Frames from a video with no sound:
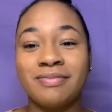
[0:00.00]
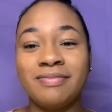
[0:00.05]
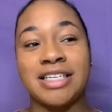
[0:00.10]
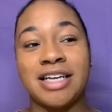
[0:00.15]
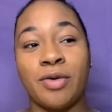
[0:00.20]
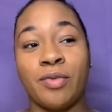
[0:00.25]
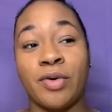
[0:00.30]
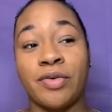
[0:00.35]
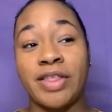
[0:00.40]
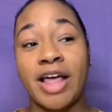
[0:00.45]

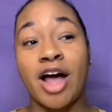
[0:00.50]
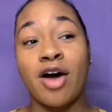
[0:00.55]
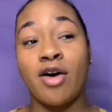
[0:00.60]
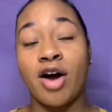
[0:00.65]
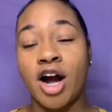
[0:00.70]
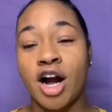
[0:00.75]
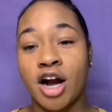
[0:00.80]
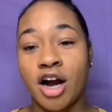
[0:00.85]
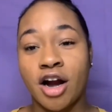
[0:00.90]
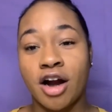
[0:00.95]
Without
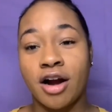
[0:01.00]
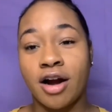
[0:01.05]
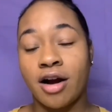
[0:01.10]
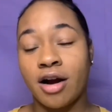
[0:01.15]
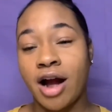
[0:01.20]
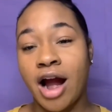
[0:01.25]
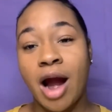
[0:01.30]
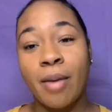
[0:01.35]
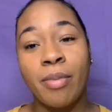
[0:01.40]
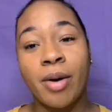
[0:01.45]
her,
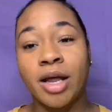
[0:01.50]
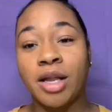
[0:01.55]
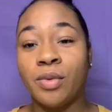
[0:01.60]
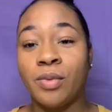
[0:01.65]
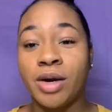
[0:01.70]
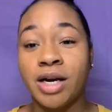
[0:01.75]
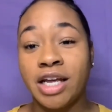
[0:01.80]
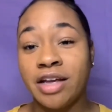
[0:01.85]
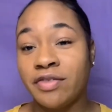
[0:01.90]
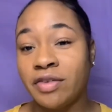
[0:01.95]
I probably
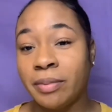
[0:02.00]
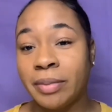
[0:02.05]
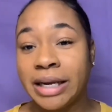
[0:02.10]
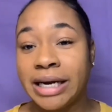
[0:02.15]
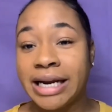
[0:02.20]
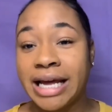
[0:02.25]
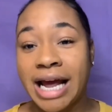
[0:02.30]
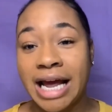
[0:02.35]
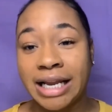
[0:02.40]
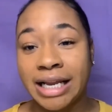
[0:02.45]
wouldn't even been
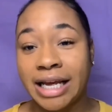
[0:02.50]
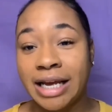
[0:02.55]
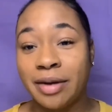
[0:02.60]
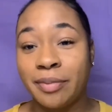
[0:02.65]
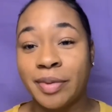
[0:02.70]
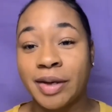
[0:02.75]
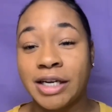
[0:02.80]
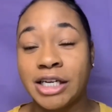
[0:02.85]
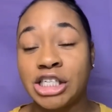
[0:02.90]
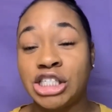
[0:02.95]
dilating,
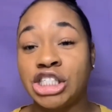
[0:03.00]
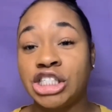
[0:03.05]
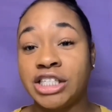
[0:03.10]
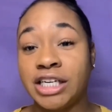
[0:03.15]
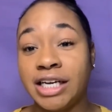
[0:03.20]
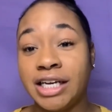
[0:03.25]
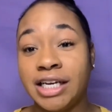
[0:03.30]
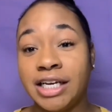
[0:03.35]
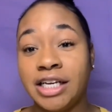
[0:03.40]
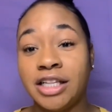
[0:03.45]
because
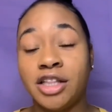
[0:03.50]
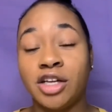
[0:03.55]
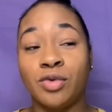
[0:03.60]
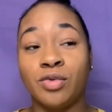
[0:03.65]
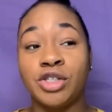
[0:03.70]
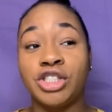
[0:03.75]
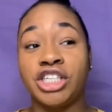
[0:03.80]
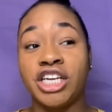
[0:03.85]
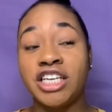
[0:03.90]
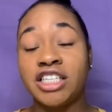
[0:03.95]
she's
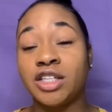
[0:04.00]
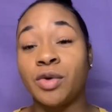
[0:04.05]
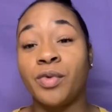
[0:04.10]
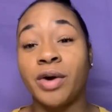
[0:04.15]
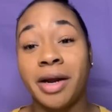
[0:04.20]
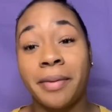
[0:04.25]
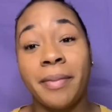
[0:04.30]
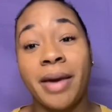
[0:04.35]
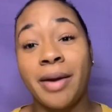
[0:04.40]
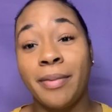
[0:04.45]
the one
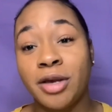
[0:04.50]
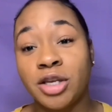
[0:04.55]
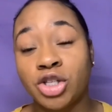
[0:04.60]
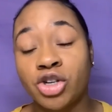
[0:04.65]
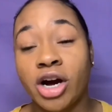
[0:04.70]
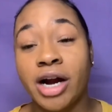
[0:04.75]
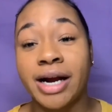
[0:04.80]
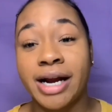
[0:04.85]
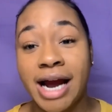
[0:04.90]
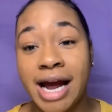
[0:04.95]
that made me
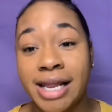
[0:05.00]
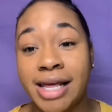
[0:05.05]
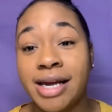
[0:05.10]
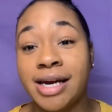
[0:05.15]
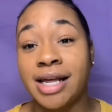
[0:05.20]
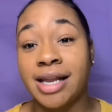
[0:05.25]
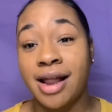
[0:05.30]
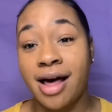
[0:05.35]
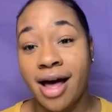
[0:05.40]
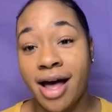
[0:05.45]
start dilating a
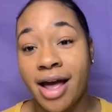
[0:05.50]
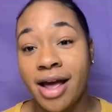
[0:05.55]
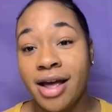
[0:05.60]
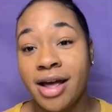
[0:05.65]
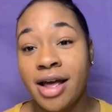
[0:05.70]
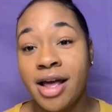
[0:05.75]
lot.